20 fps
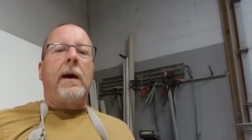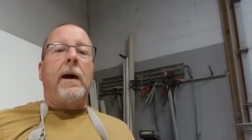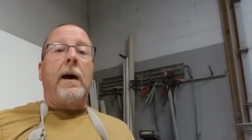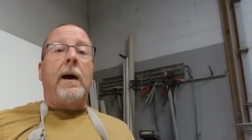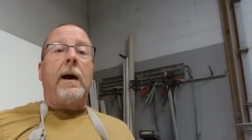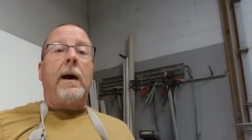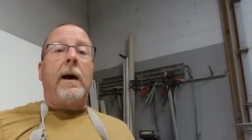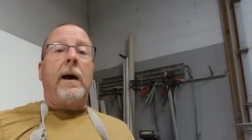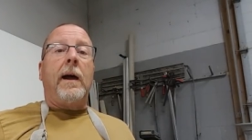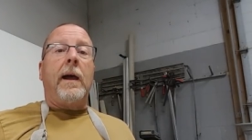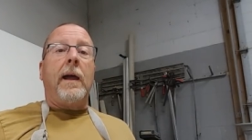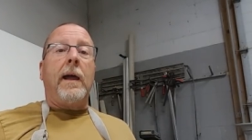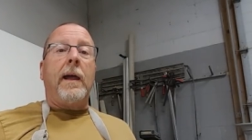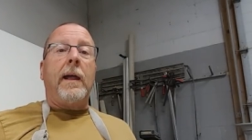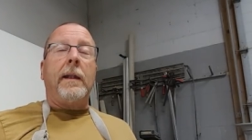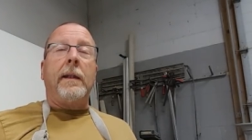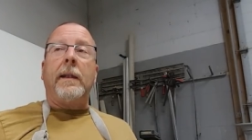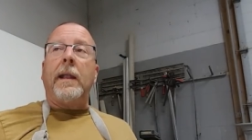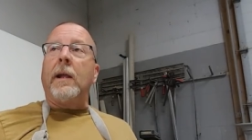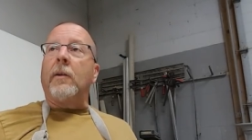
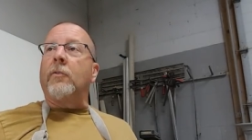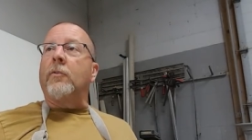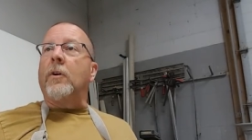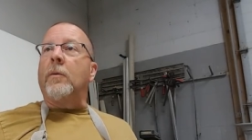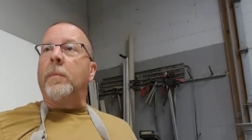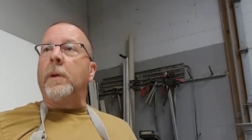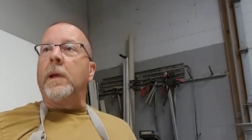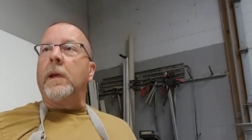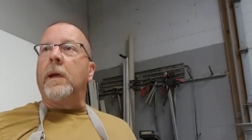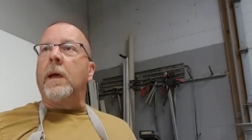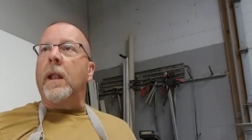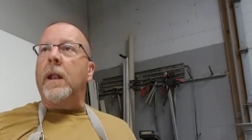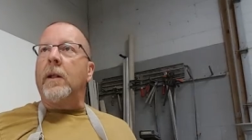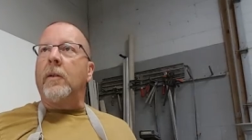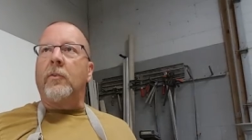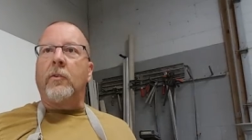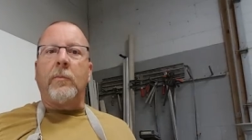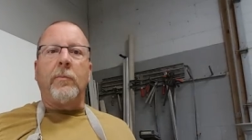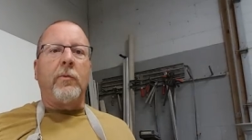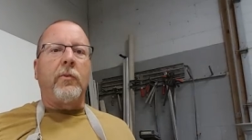And next I'll be
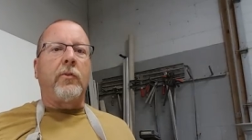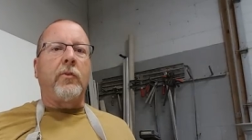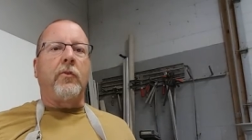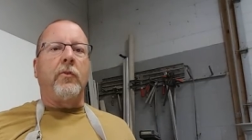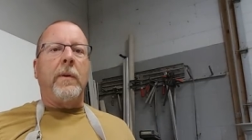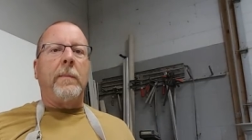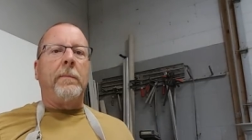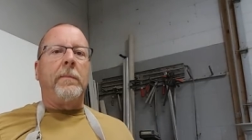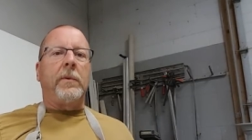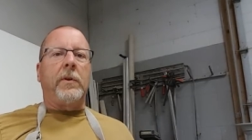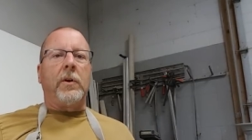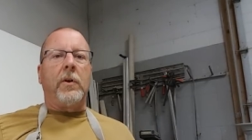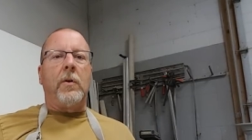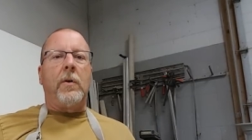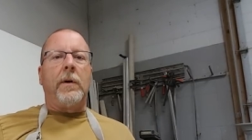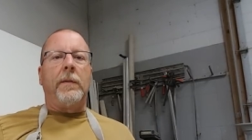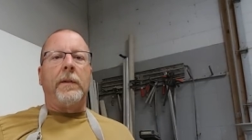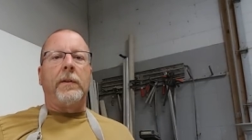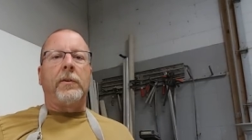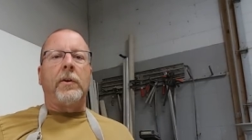cutting some scrim to
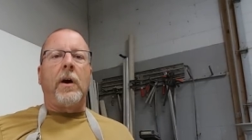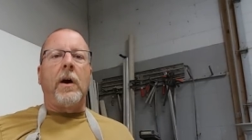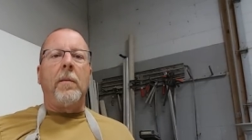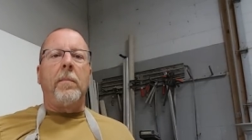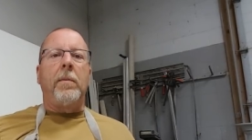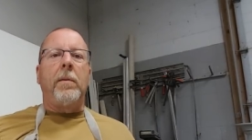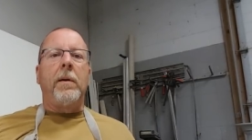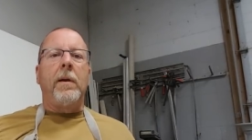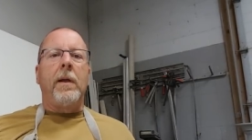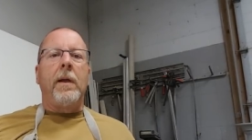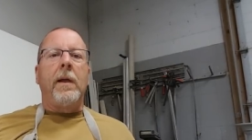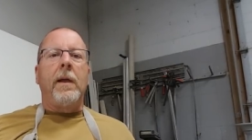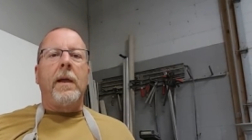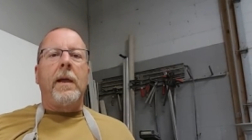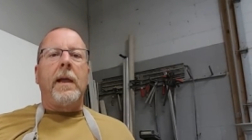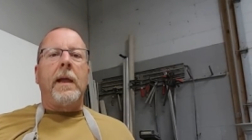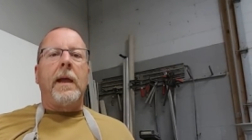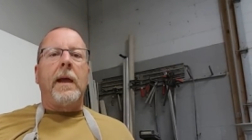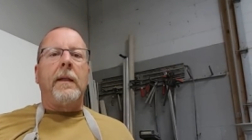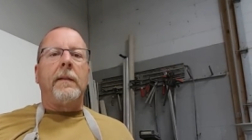go on the top.
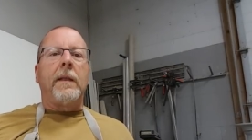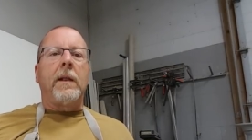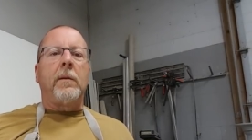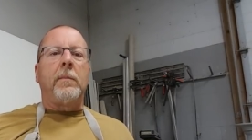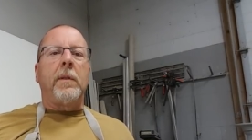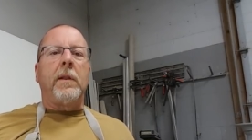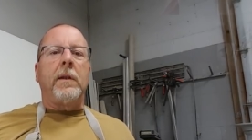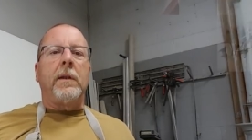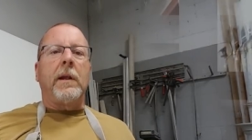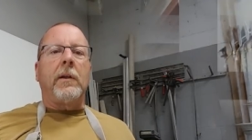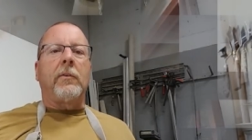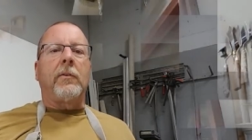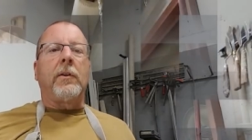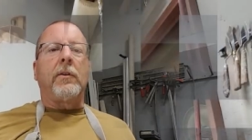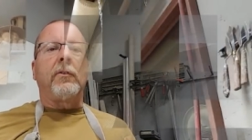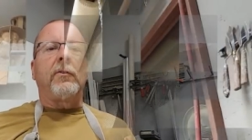And that'll be the next